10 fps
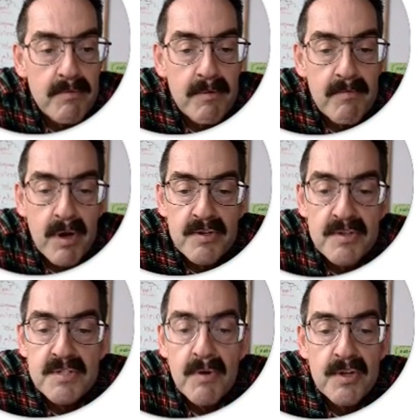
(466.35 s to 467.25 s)
Remember, on
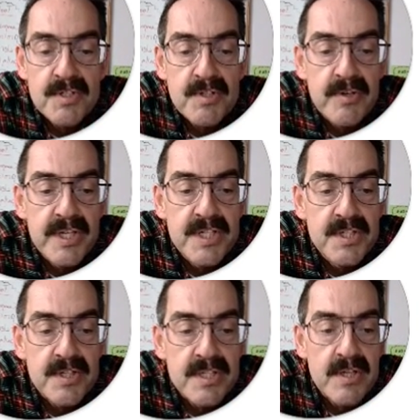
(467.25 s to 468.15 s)
your small screens,
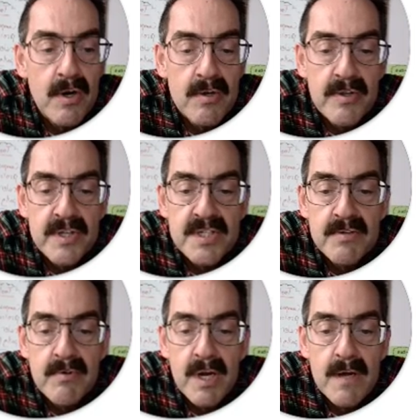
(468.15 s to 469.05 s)
you can toggle this
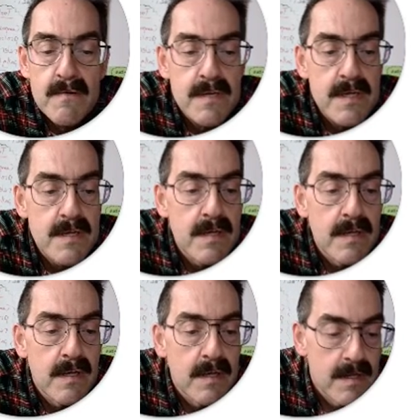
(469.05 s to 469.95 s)
around.
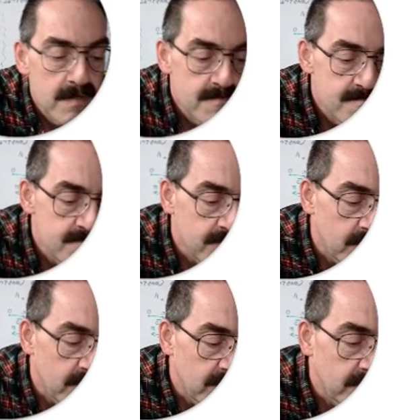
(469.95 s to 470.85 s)

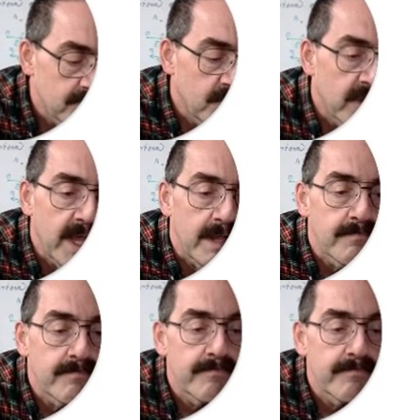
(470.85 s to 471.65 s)
41.8